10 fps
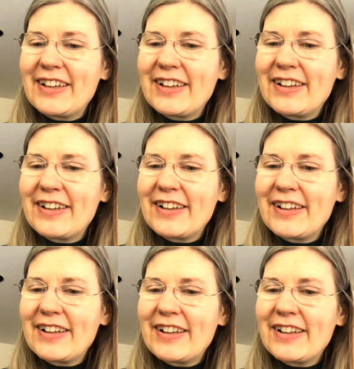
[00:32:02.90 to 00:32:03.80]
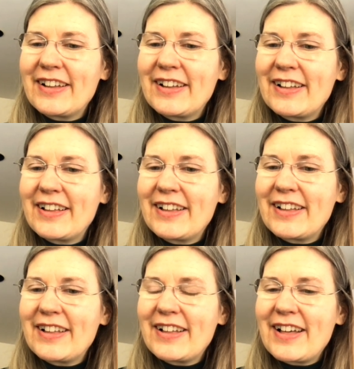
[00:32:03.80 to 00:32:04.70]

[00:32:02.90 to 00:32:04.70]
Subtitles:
(no one is talking)